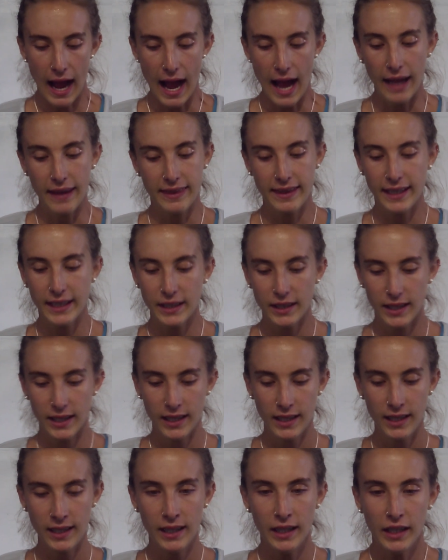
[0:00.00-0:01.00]
I
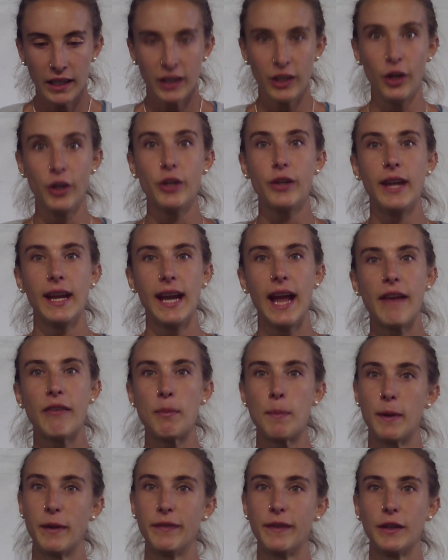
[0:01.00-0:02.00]
think, you know, you can't
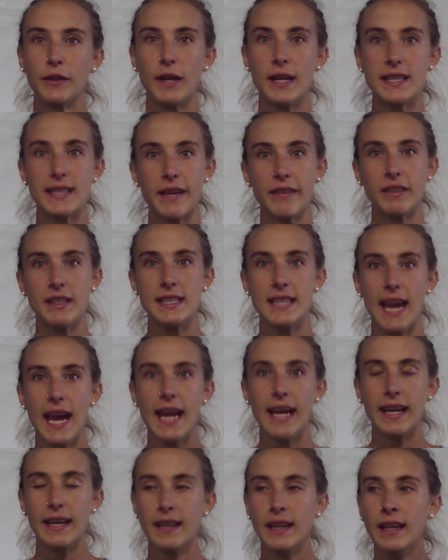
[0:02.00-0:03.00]
have a perfect race every
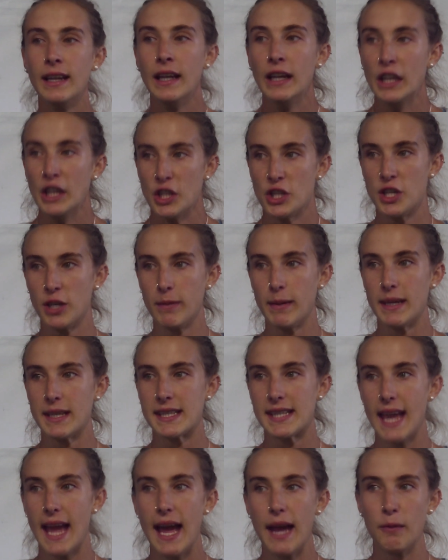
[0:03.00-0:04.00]
day. And Jimmy
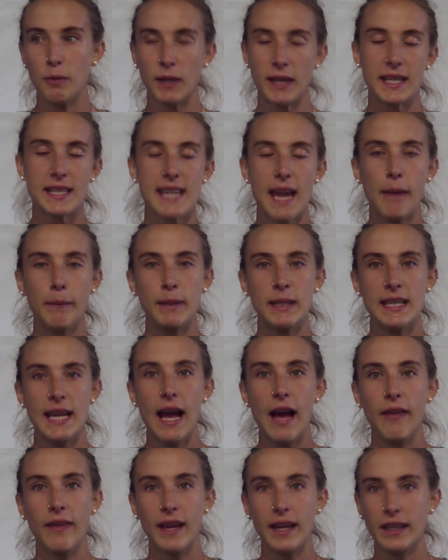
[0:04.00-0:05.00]
said when he sat me
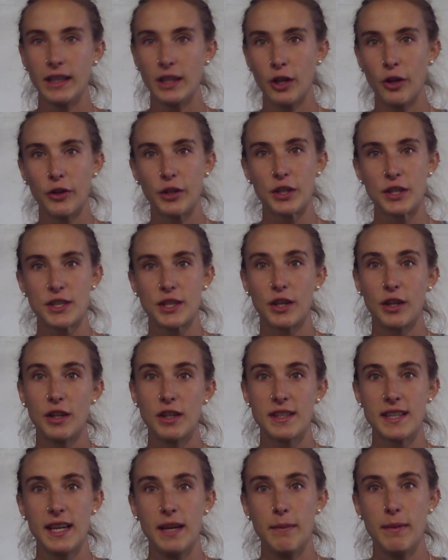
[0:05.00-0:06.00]
down that, you know, there's
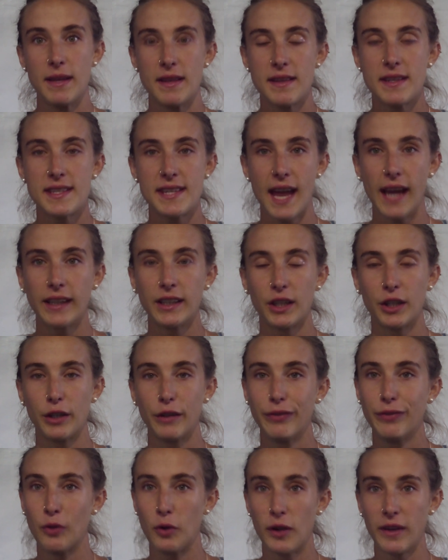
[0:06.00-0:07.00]
girls that have been second
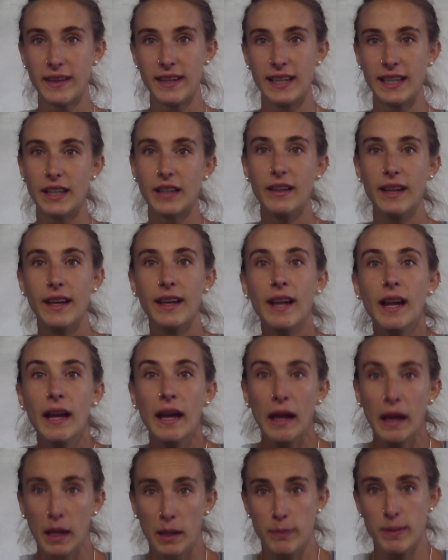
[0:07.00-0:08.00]
or fourth here and
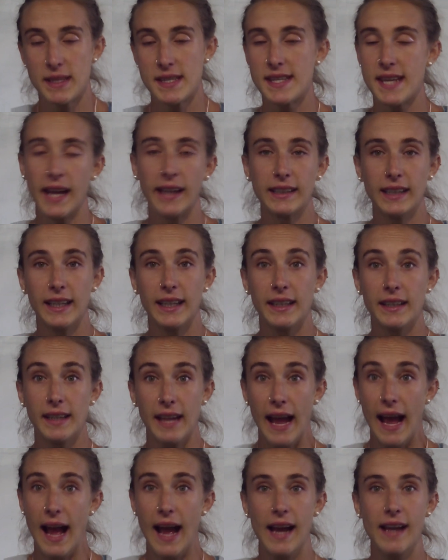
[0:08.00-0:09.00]
been
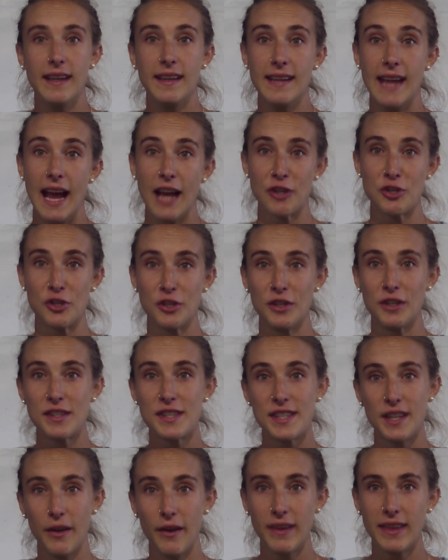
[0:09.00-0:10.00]
second at
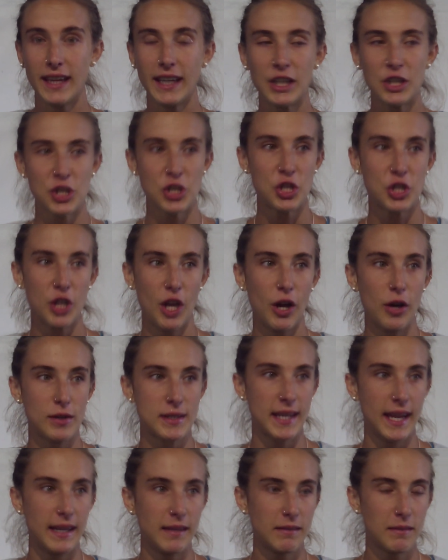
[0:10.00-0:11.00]
nationals. So I think it just
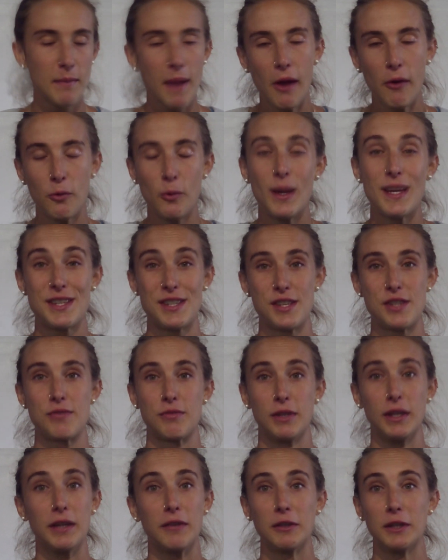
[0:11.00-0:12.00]
shows, like, Mountain West is
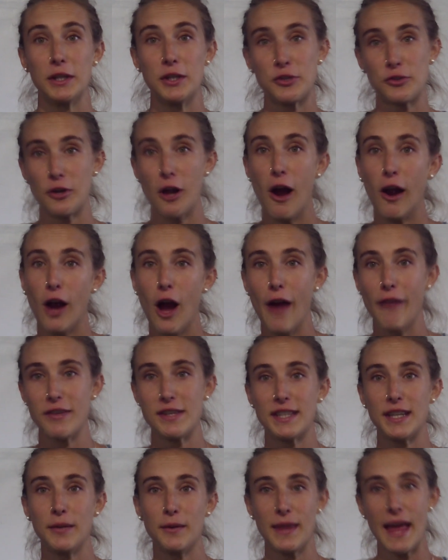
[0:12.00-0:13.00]
really, really strong,
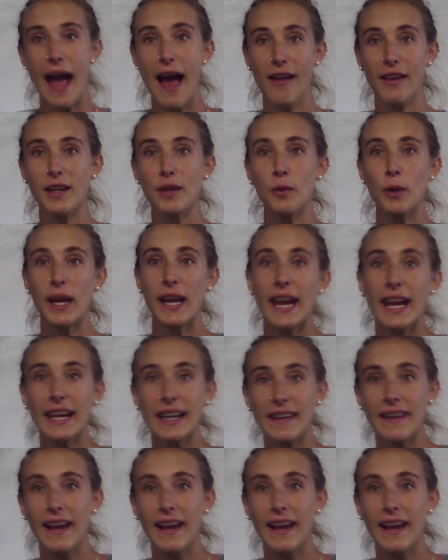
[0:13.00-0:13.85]
obviously, with Allie winning.